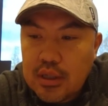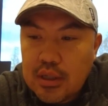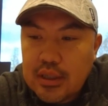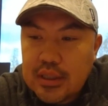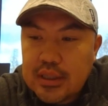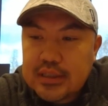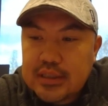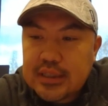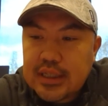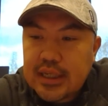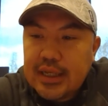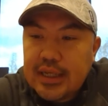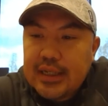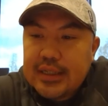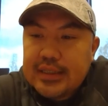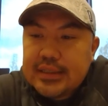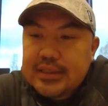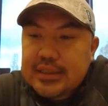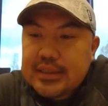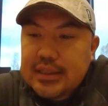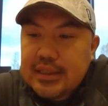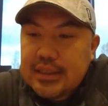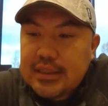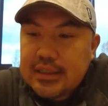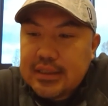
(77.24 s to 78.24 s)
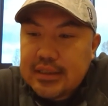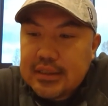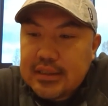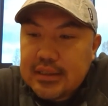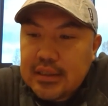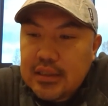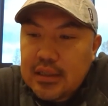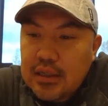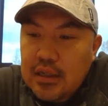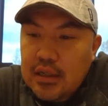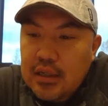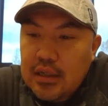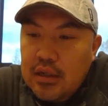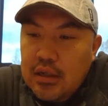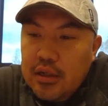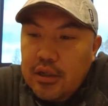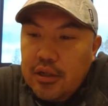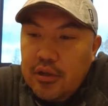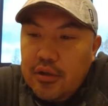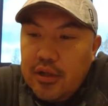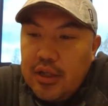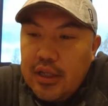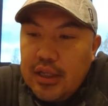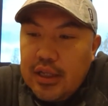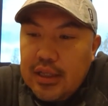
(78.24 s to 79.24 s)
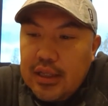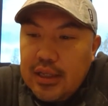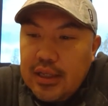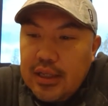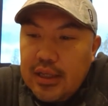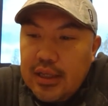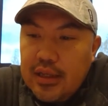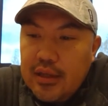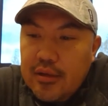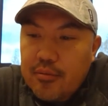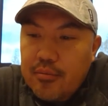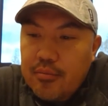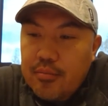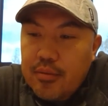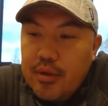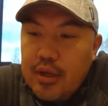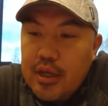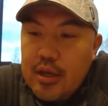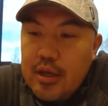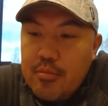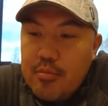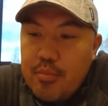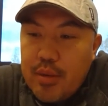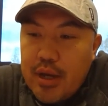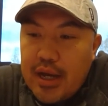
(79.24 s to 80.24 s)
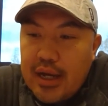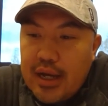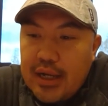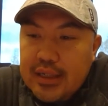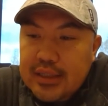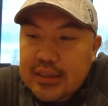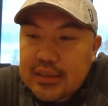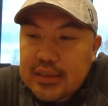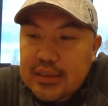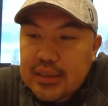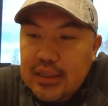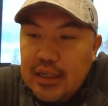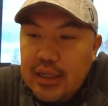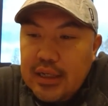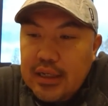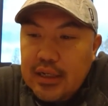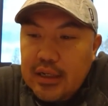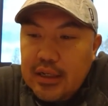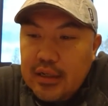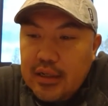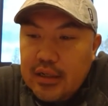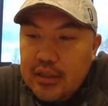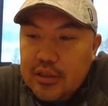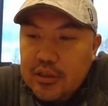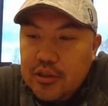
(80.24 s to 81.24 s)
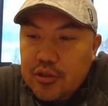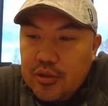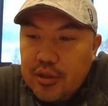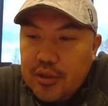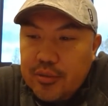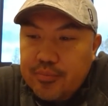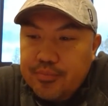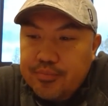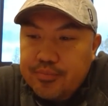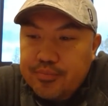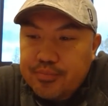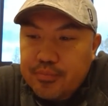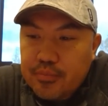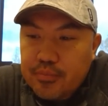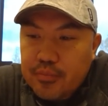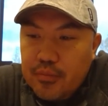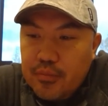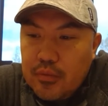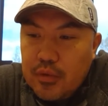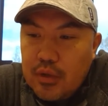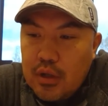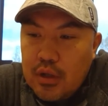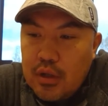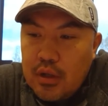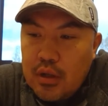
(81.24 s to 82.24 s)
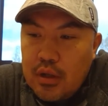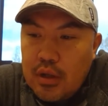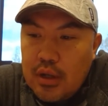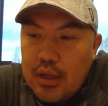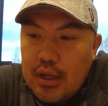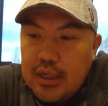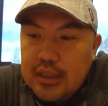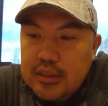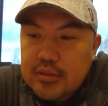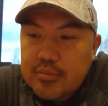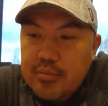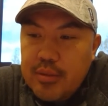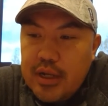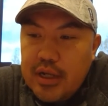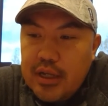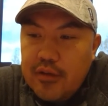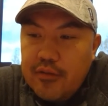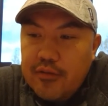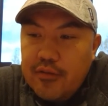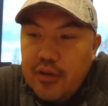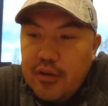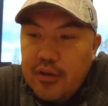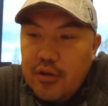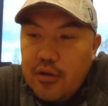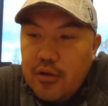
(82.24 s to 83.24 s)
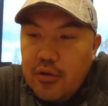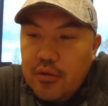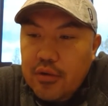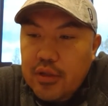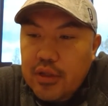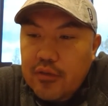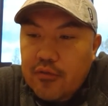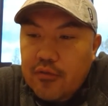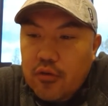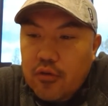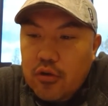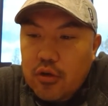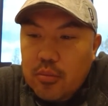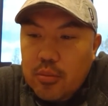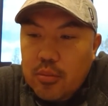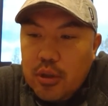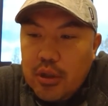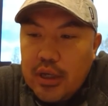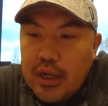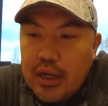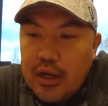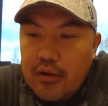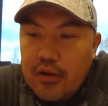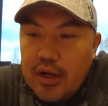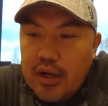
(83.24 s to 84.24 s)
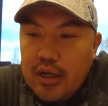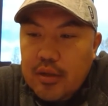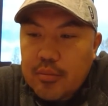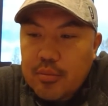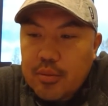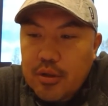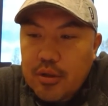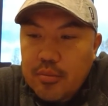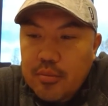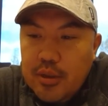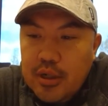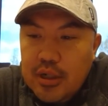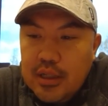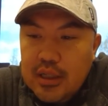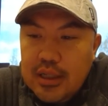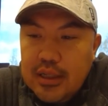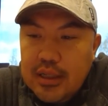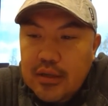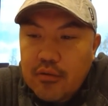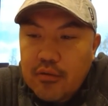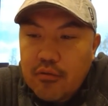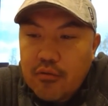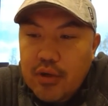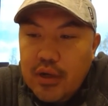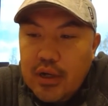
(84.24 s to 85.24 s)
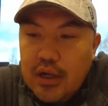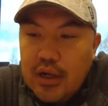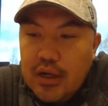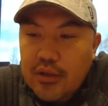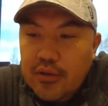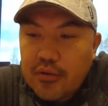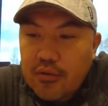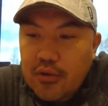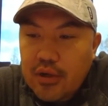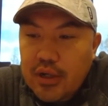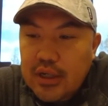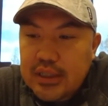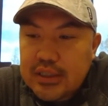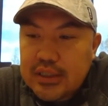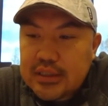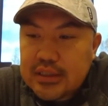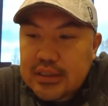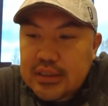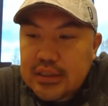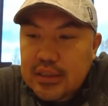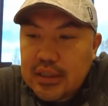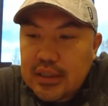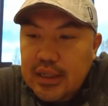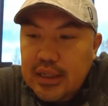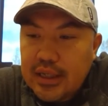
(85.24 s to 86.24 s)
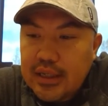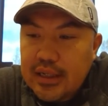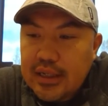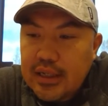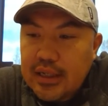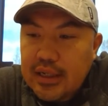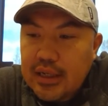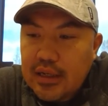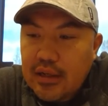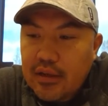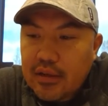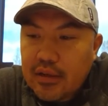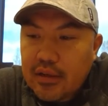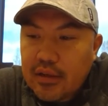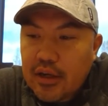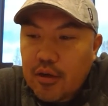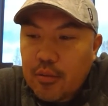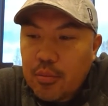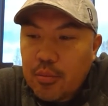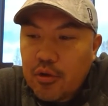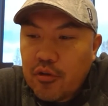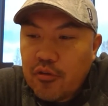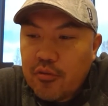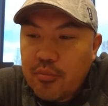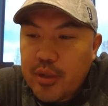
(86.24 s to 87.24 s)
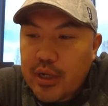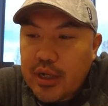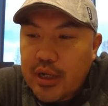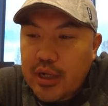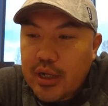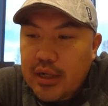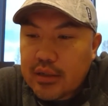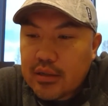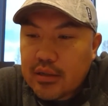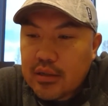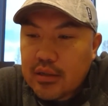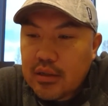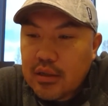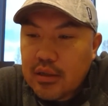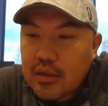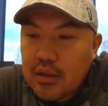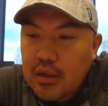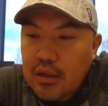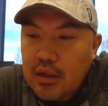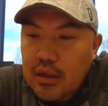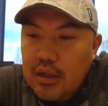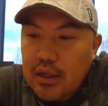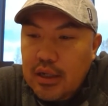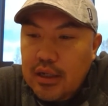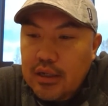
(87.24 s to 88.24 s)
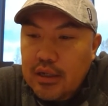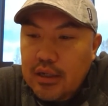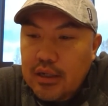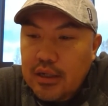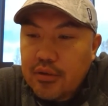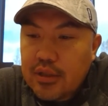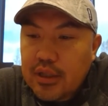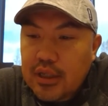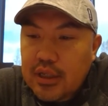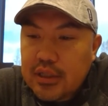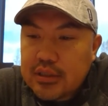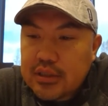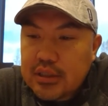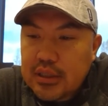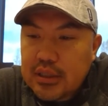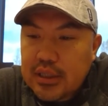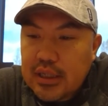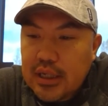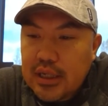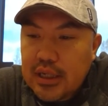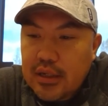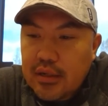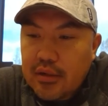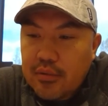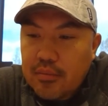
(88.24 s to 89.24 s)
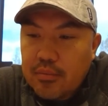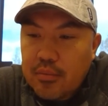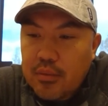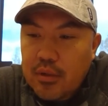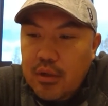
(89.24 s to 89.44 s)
This case is uniquely impacts Indian Country. As many of you know, the Affordable Care Act permanently reauthorized the Indian Healthcare Improvement Act in 2010.